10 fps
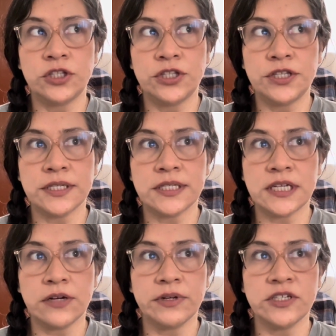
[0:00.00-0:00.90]
the
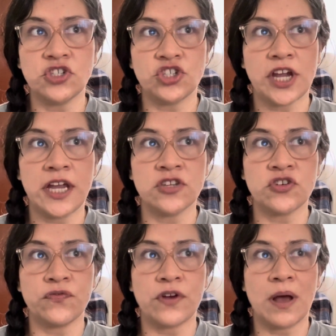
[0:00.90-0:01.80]
series changed
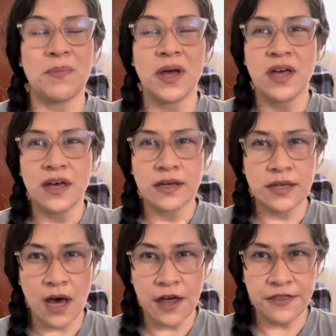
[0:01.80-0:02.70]
from
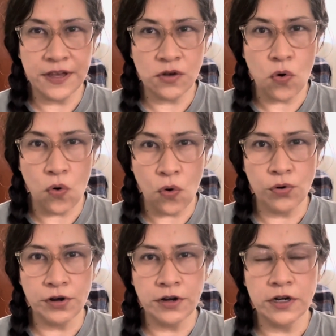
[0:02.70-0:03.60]
gothic
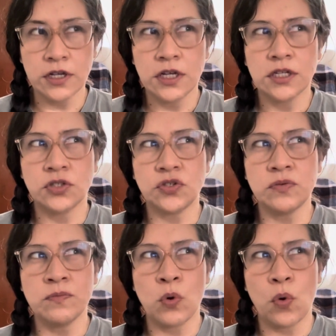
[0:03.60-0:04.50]
horror to
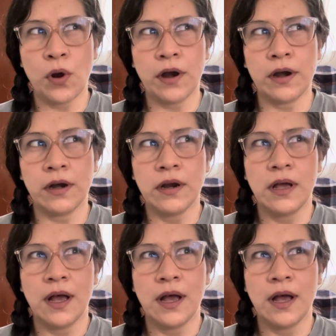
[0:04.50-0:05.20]
more